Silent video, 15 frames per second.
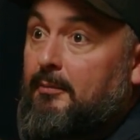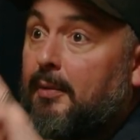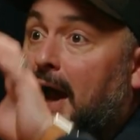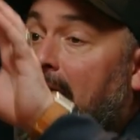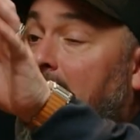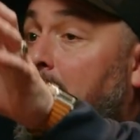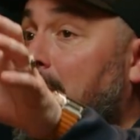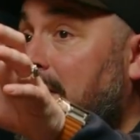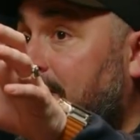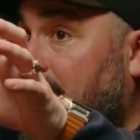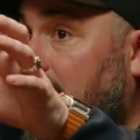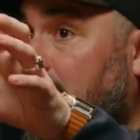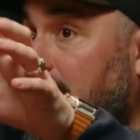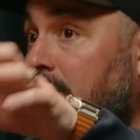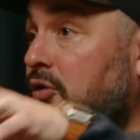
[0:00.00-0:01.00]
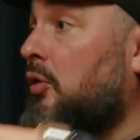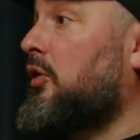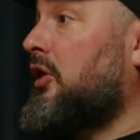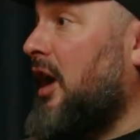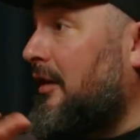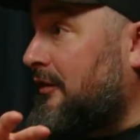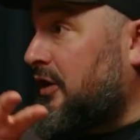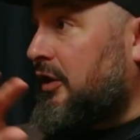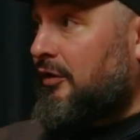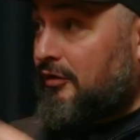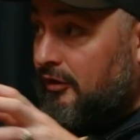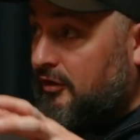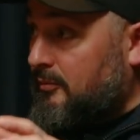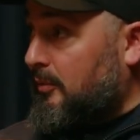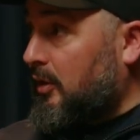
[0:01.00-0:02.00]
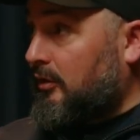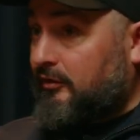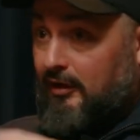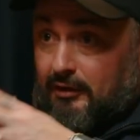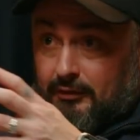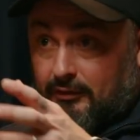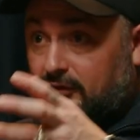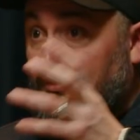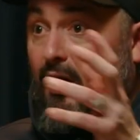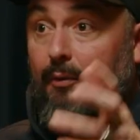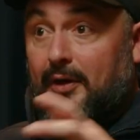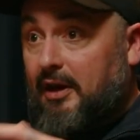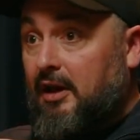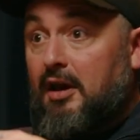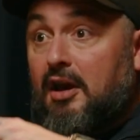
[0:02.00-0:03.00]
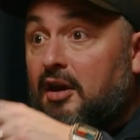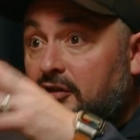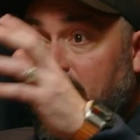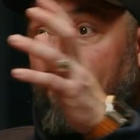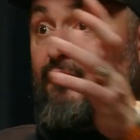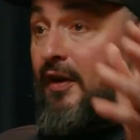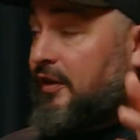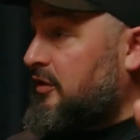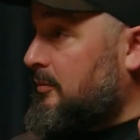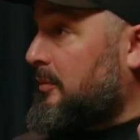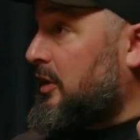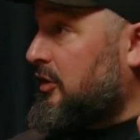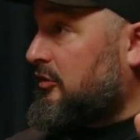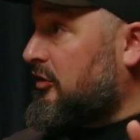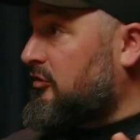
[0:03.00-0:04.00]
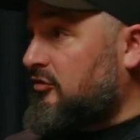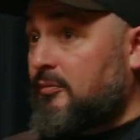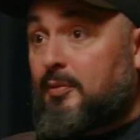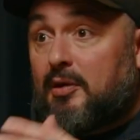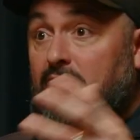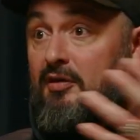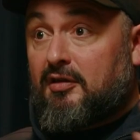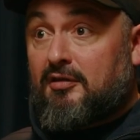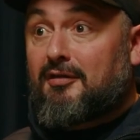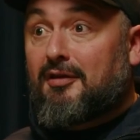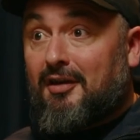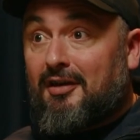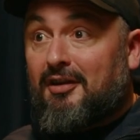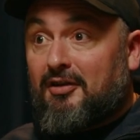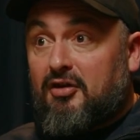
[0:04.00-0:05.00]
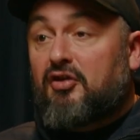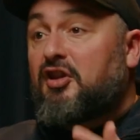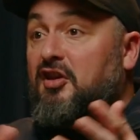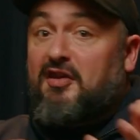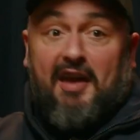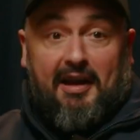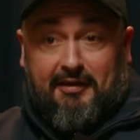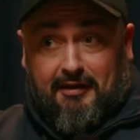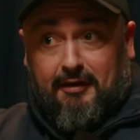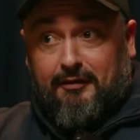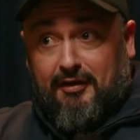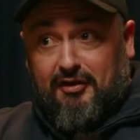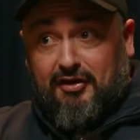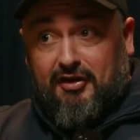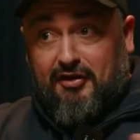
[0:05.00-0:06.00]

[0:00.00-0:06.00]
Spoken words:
But however, your governance on the blockchain, or showing that funds are being distributed, your detectives, as you